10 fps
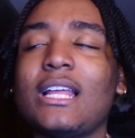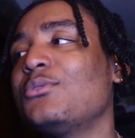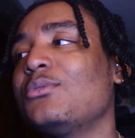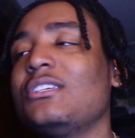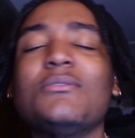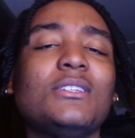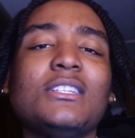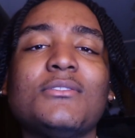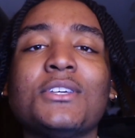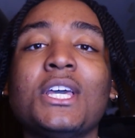Like even
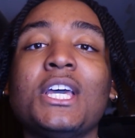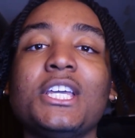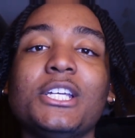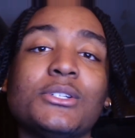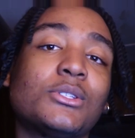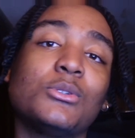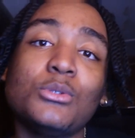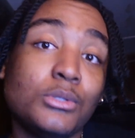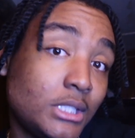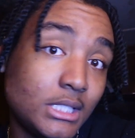if your
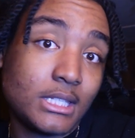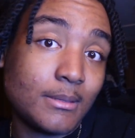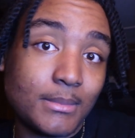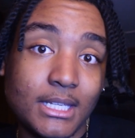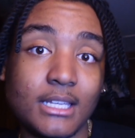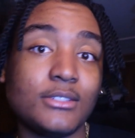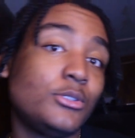school needs something,